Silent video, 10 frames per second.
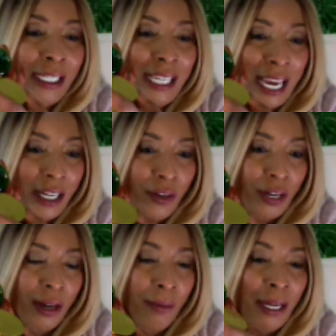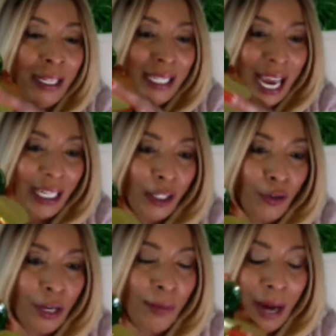day cream, night
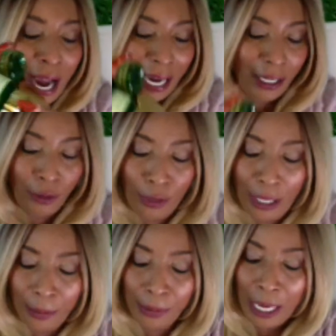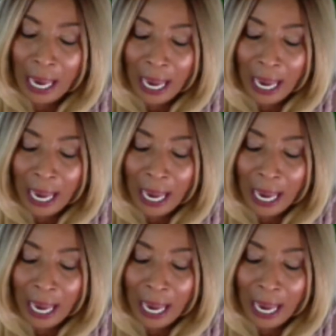cream, eye creams.